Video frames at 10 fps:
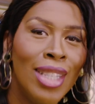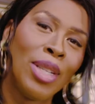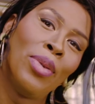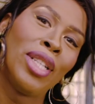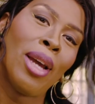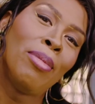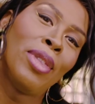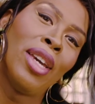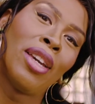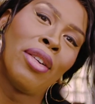To which I'm
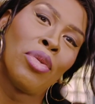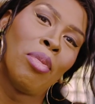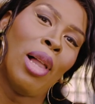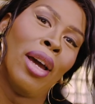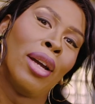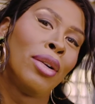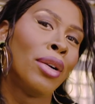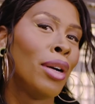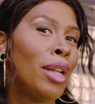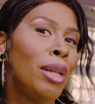thinking of replying,
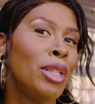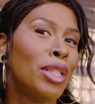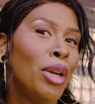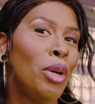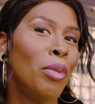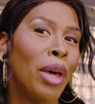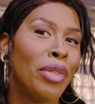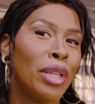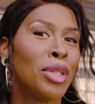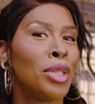girl, let me tell you
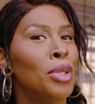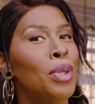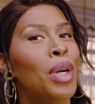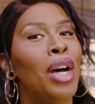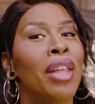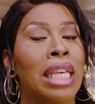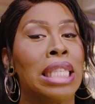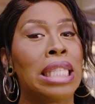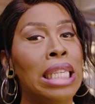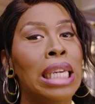about this tool called the
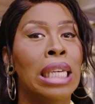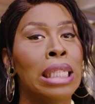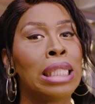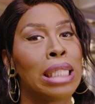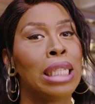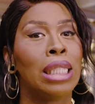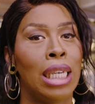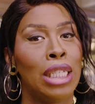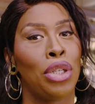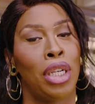CNC
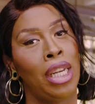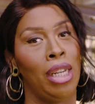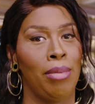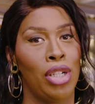laser cutting